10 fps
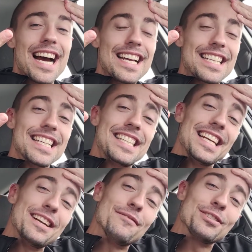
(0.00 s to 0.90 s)
high
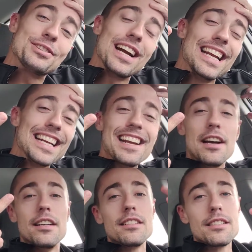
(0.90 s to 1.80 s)
intensity interval training,
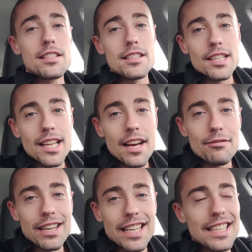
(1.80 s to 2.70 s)
still
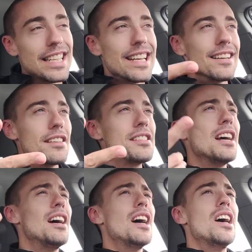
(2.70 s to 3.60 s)
have ringing in the ears.
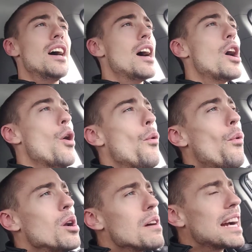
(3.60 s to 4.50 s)

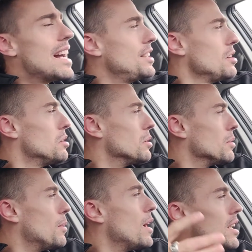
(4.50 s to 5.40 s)
What do I gotta do?
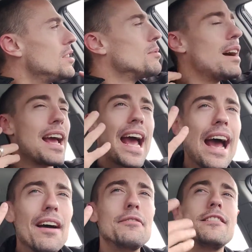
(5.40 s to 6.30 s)
What do I
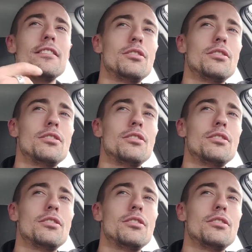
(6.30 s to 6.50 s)
have to